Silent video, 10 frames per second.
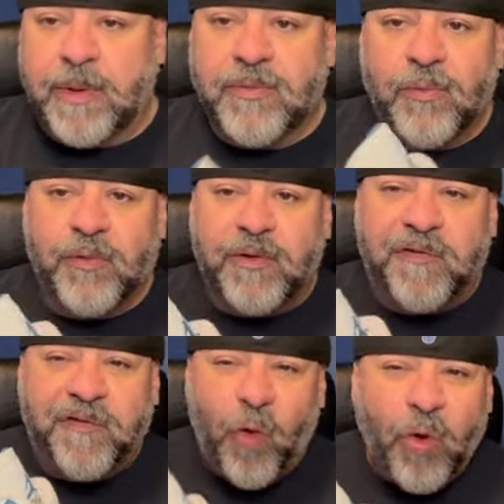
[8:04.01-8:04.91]
but with
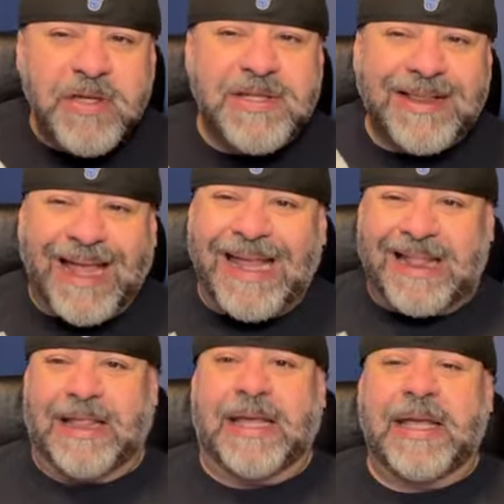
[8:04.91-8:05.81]
4s
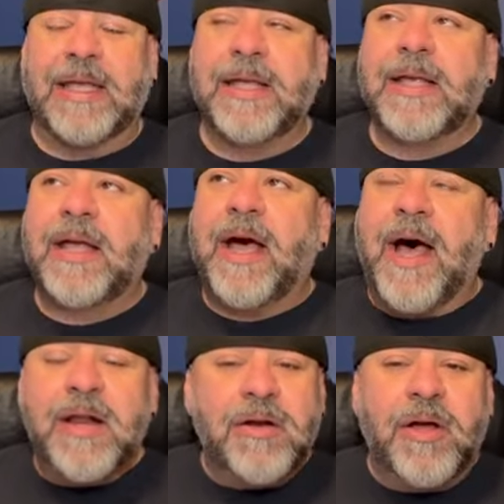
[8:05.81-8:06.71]
lately,
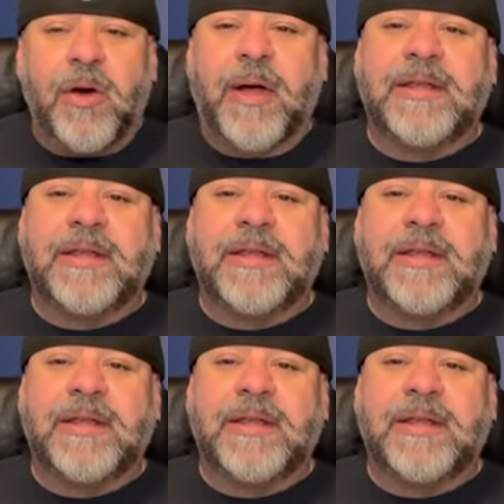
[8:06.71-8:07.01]
I don't know.